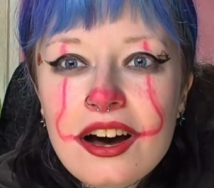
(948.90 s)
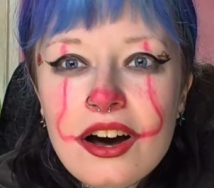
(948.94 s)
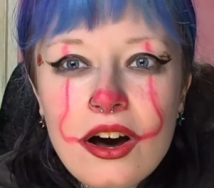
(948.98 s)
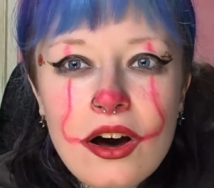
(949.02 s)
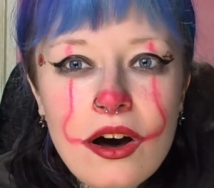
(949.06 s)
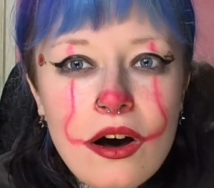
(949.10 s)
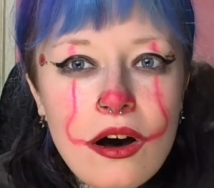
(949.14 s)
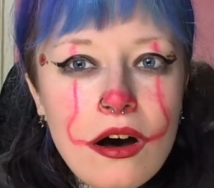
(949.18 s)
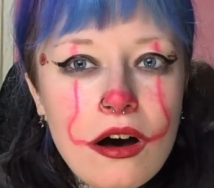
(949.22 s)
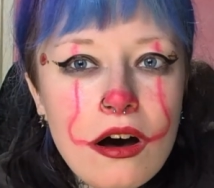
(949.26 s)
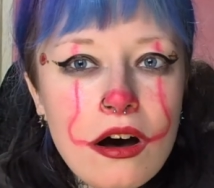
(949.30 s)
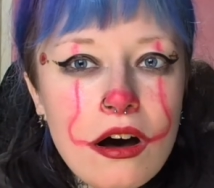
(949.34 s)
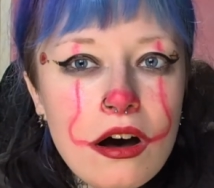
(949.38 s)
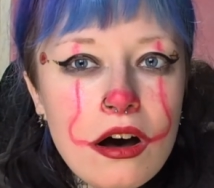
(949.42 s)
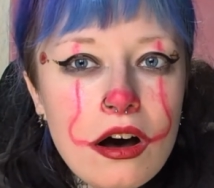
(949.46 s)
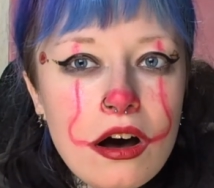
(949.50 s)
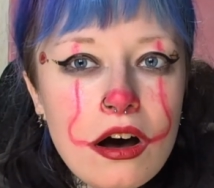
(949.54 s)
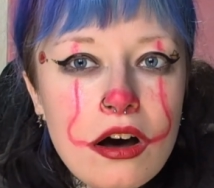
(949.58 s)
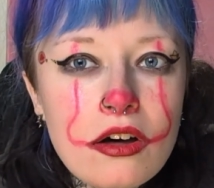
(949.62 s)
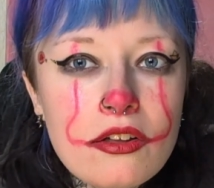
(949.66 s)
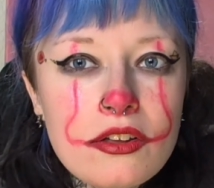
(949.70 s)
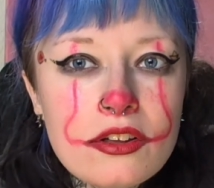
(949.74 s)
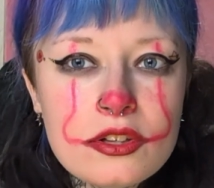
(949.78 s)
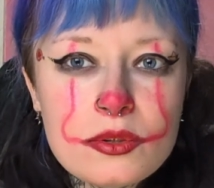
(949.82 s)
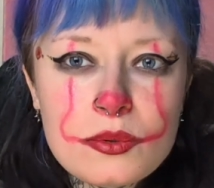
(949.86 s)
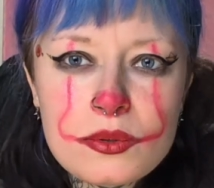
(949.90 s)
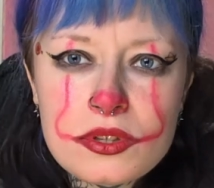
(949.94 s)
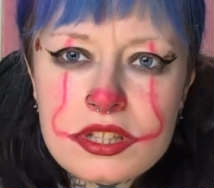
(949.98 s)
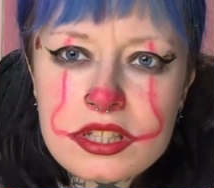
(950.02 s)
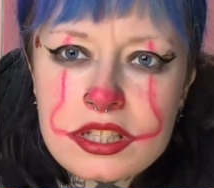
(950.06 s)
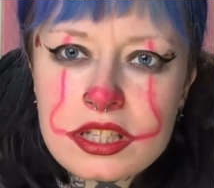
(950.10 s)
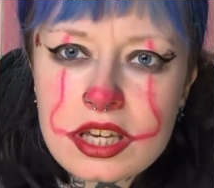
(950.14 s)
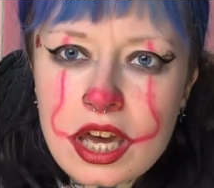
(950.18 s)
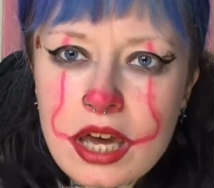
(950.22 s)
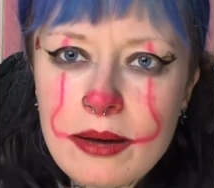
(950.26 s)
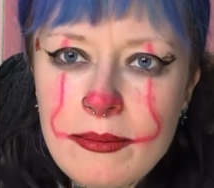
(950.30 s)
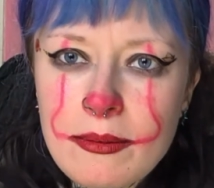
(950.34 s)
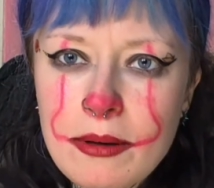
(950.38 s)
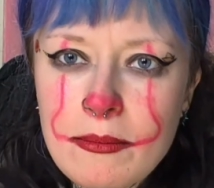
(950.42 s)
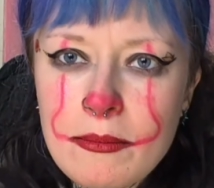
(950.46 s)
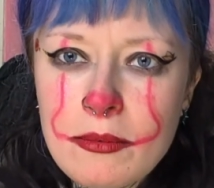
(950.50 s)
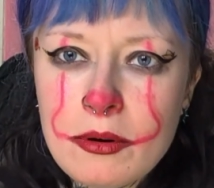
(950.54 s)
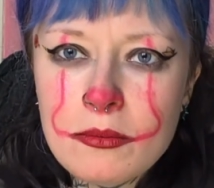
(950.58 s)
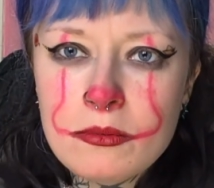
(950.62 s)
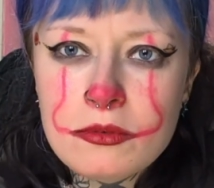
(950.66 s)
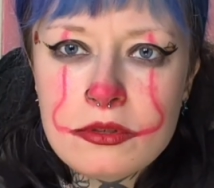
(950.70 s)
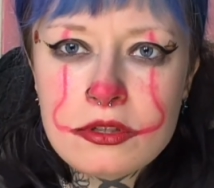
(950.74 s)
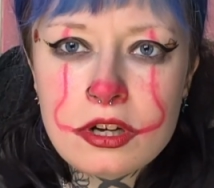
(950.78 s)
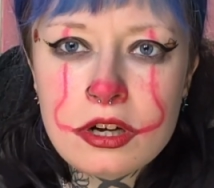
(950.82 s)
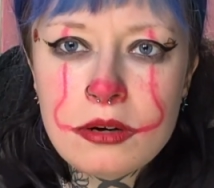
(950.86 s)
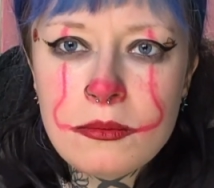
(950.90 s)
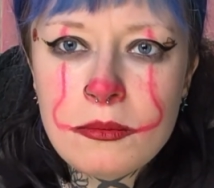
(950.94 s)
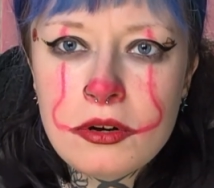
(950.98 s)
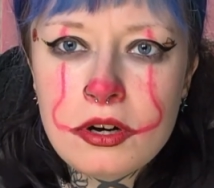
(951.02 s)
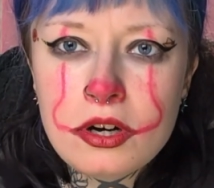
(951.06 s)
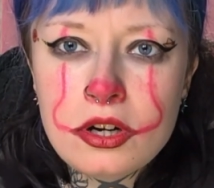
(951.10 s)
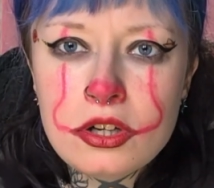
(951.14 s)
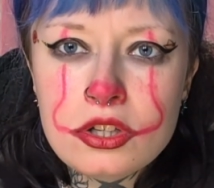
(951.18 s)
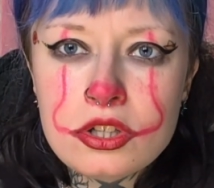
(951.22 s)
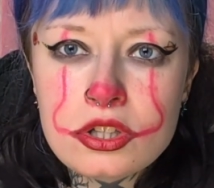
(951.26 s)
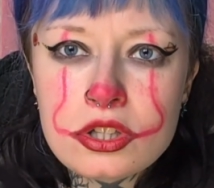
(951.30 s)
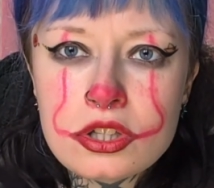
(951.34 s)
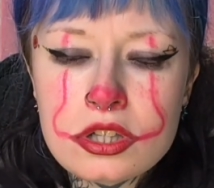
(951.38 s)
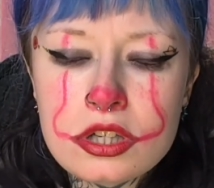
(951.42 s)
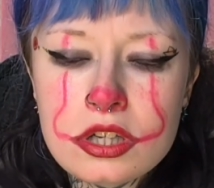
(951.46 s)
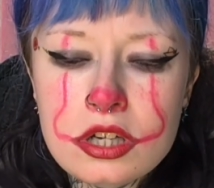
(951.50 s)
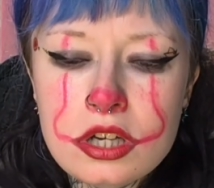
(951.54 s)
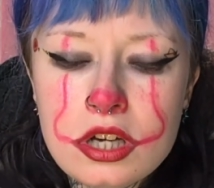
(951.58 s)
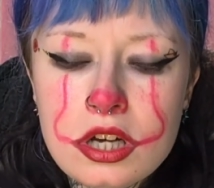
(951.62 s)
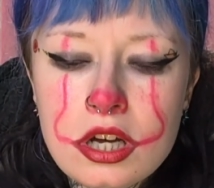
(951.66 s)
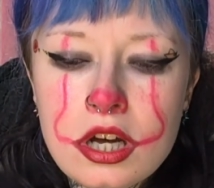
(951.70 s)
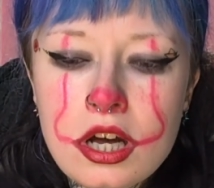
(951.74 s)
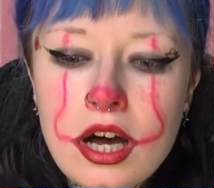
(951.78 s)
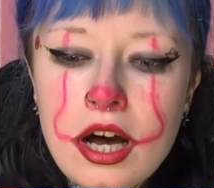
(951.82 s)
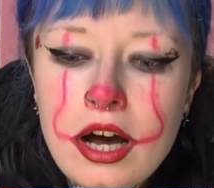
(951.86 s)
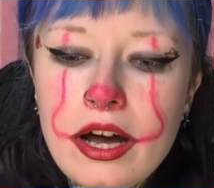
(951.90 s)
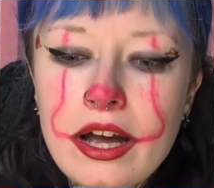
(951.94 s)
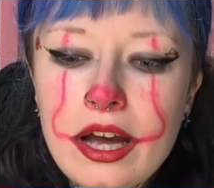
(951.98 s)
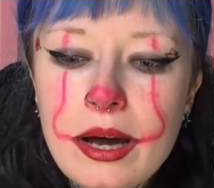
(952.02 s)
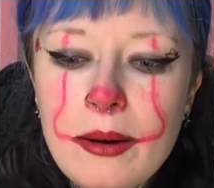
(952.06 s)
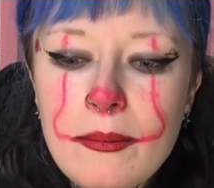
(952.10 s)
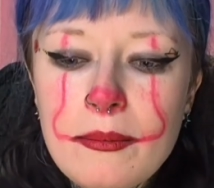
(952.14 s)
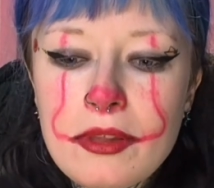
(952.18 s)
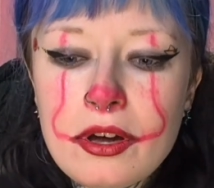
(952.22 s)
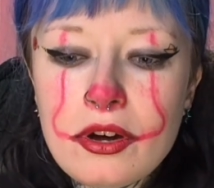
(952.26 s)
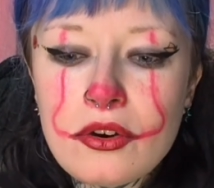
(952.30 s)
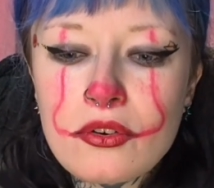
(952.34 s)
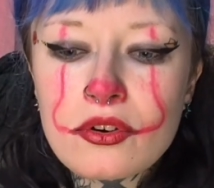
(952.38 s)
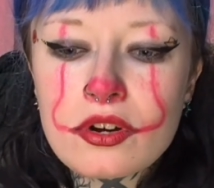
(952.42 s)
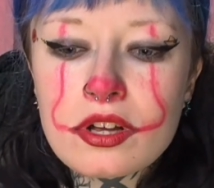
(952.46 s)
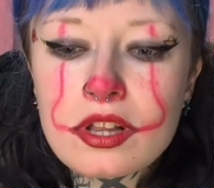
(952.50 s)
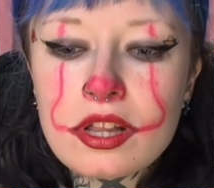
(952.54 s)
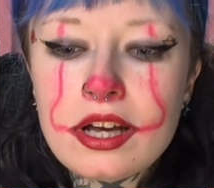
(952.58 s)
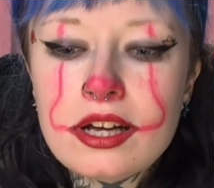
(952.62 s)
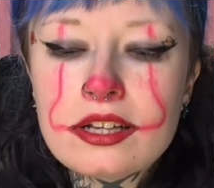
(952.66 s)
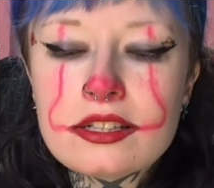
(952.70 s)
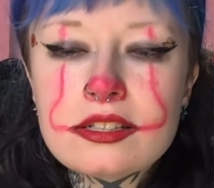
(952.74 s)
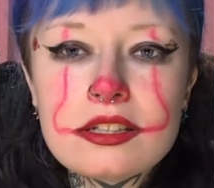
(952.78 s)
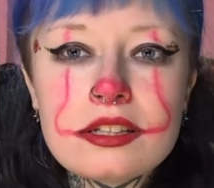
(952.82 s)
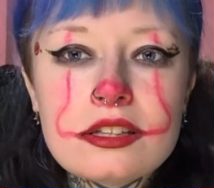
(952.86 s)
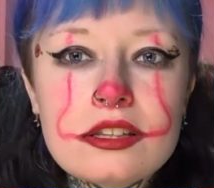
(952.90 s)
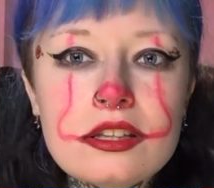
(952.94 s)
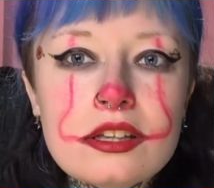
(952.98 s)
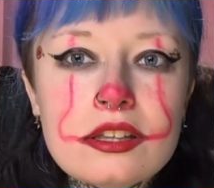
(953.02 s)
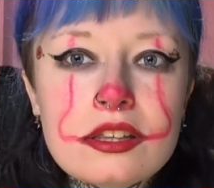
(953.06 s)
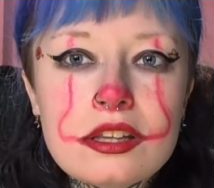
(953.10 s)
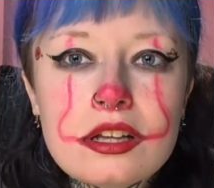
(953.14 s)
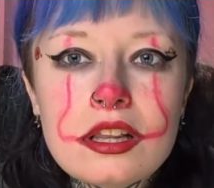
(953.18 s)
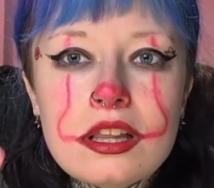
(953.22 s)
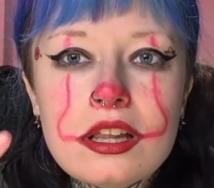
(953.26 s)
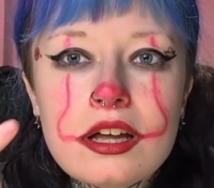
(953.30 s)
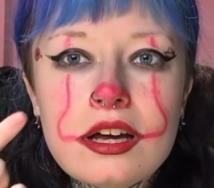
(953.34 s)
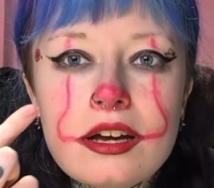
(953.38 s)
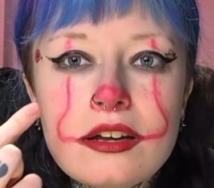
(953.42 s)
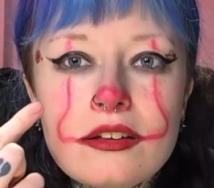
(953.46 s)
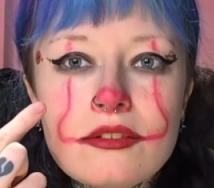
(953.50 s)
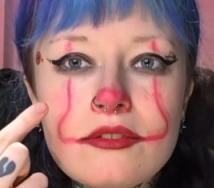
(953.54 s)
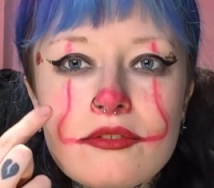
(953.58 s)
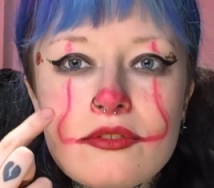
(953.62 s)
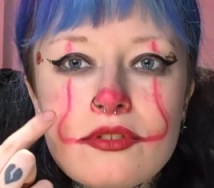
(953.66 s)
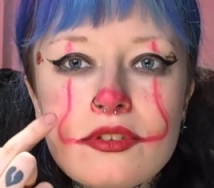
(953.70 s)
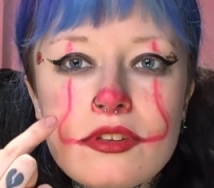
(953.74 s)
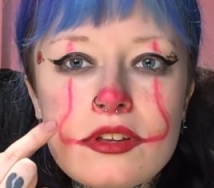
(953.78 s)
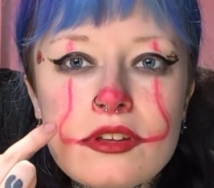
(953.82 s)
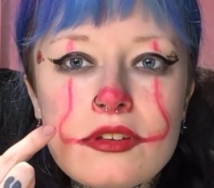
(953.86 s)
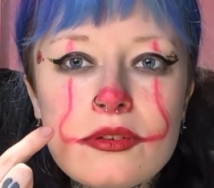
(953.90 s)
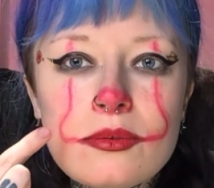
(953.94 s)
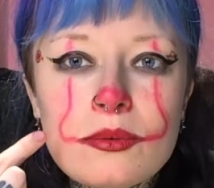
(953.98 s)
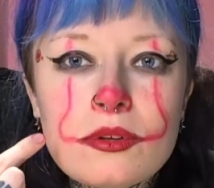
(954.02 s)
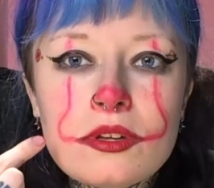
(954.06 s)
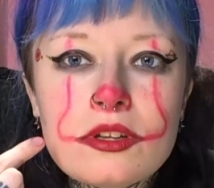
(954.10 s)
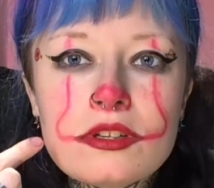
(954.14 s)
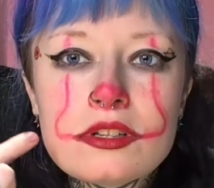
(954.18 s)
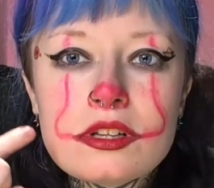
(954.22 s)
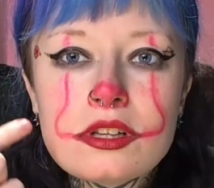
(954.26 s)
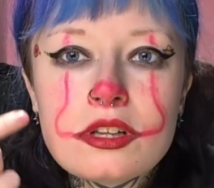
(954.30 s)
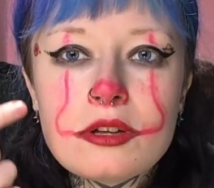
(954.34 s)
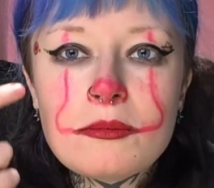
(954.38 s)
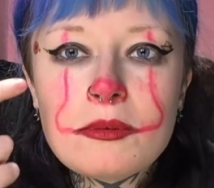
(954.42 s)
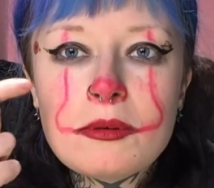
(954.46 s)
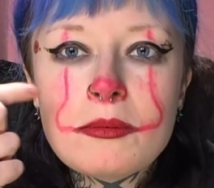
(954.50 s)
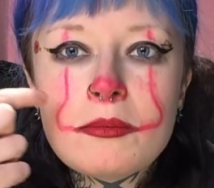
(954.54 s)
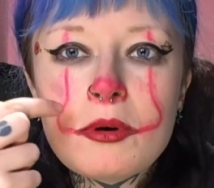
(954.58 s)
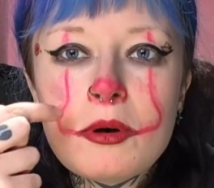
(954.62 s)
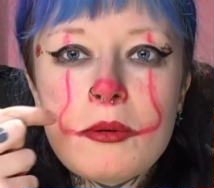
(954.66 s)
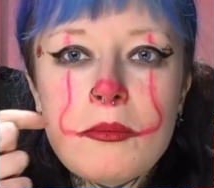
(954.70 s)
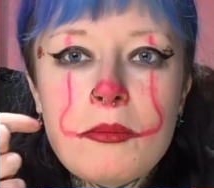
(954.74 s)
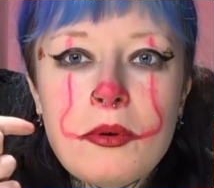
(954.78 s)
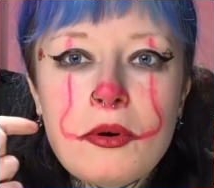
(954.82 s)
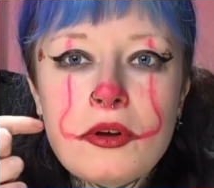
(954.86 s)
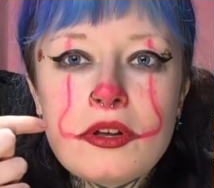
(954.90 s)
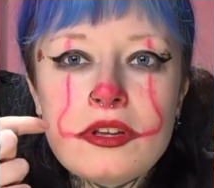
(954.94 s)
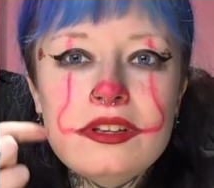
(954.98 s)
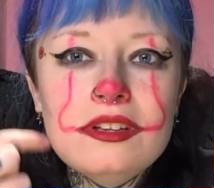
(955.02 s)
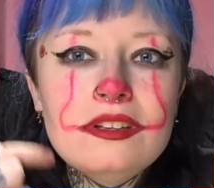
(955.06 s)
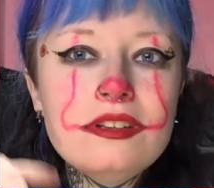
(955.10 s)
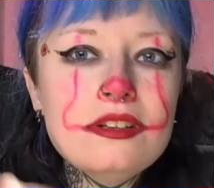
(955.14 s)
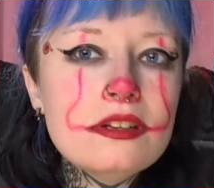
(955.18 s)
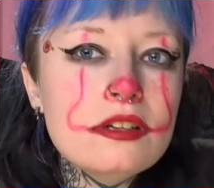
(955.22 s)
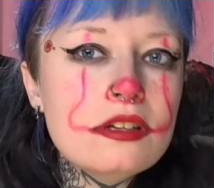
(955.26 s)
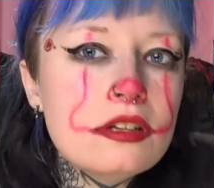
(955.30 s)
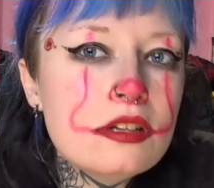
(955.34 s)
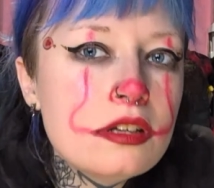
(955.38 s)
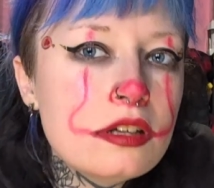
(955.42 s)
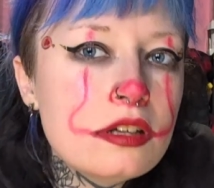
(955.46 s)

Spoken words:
Oh, this would scare my mum so much. I am now realising that the line for this one is a little bit more pointed.